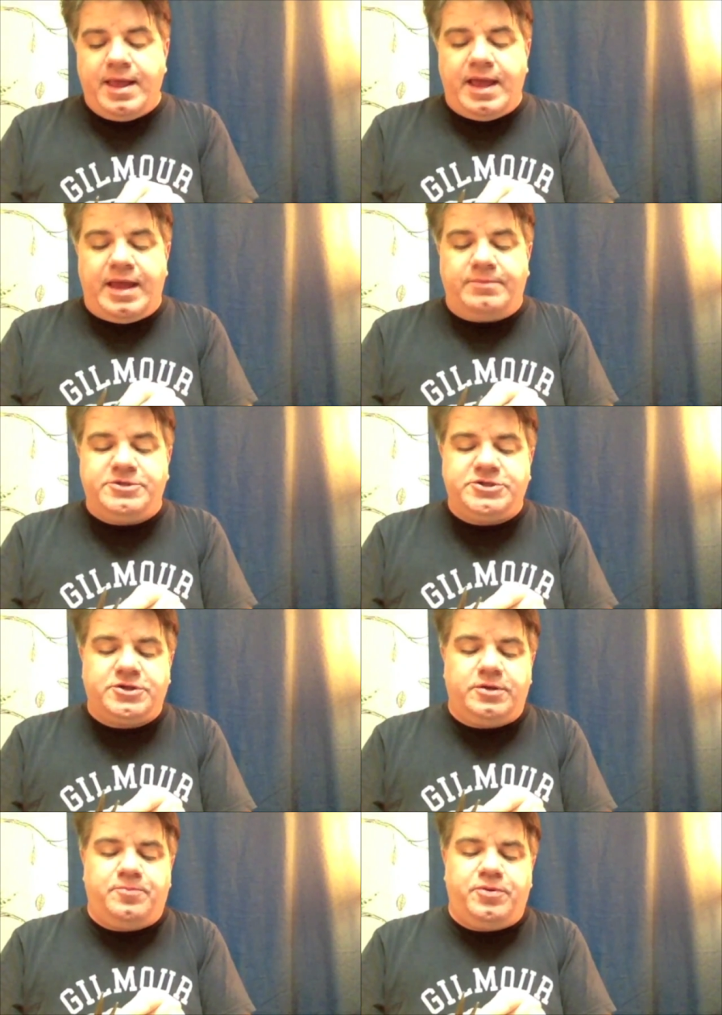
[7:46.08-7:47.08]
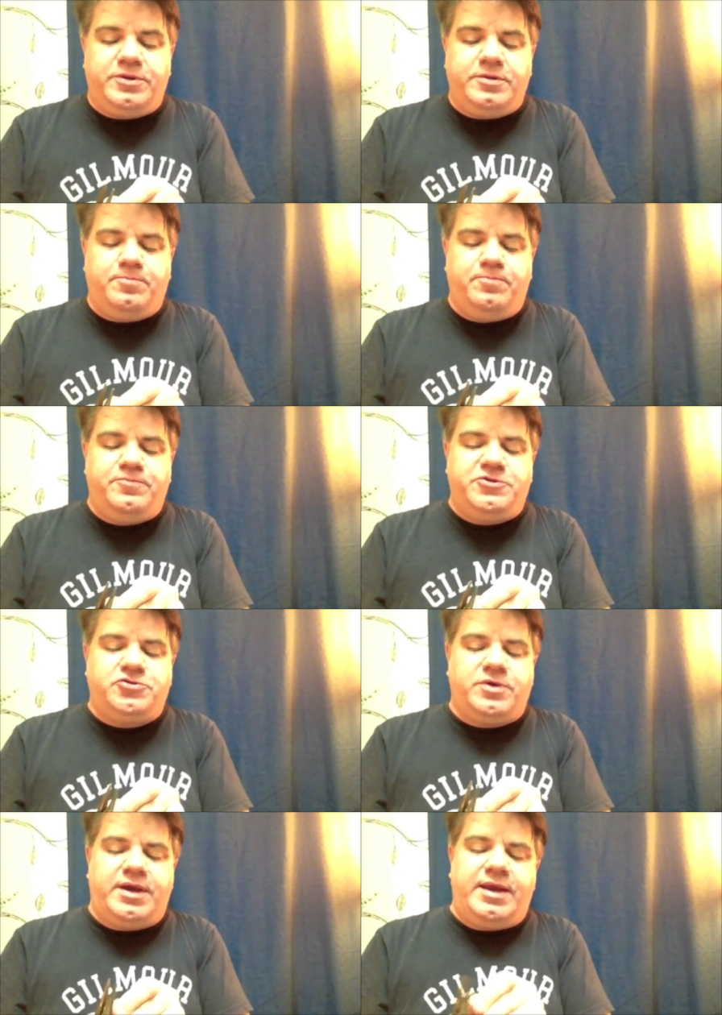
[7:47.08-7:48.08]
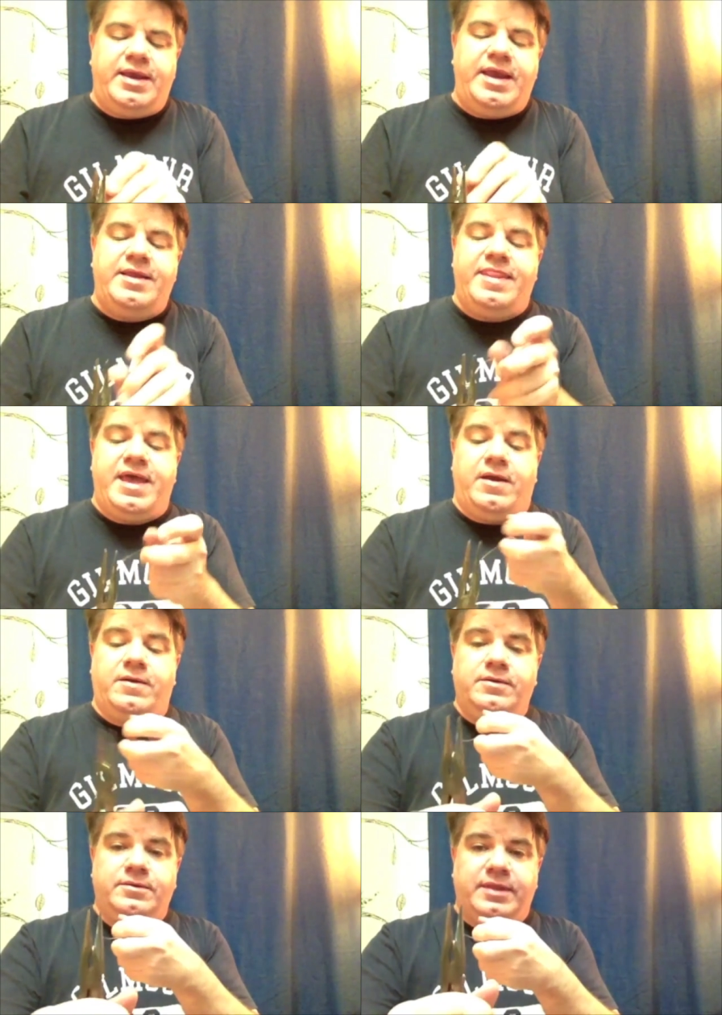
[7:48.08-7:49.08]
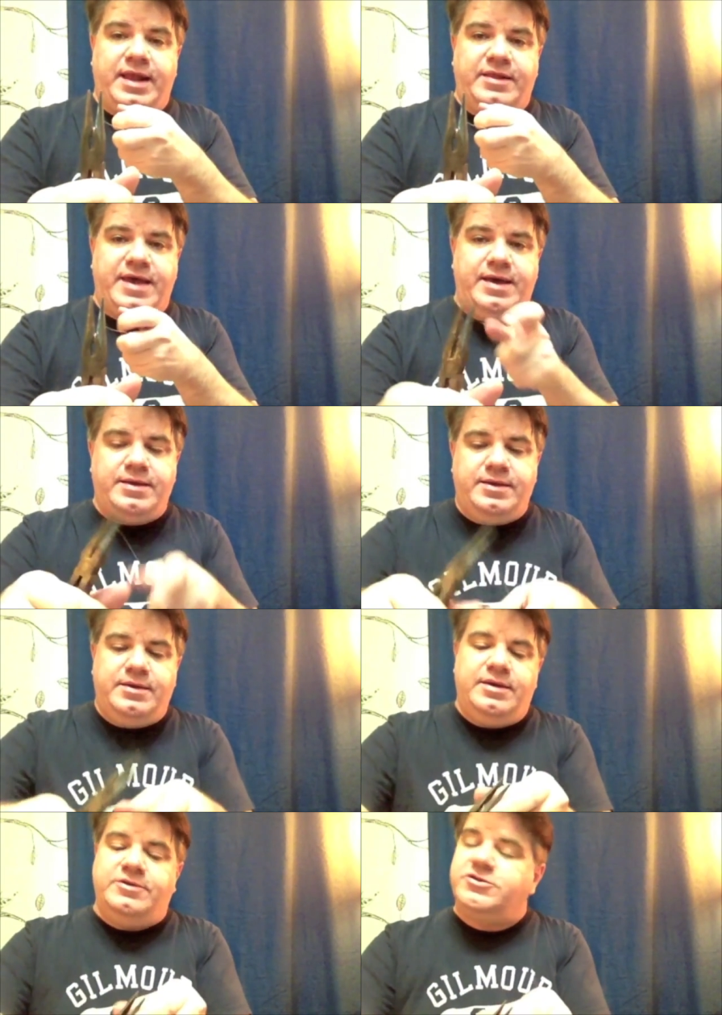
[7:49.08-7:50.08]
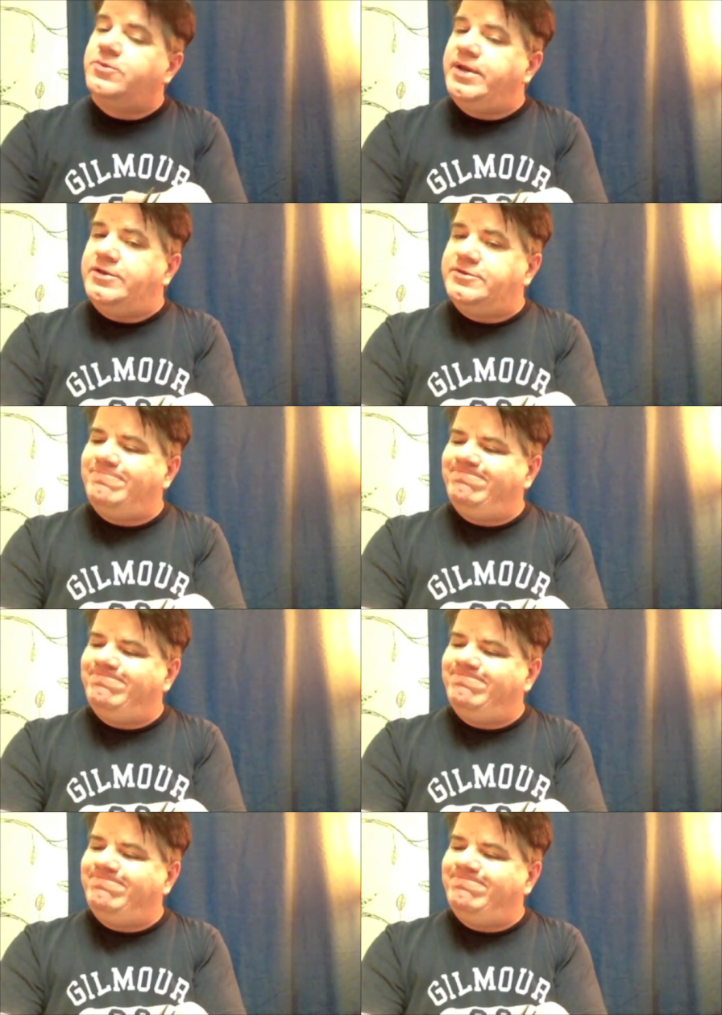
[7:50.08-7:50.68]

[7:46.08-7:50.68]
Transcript: And I'm just going to put the string in there like that and squeeze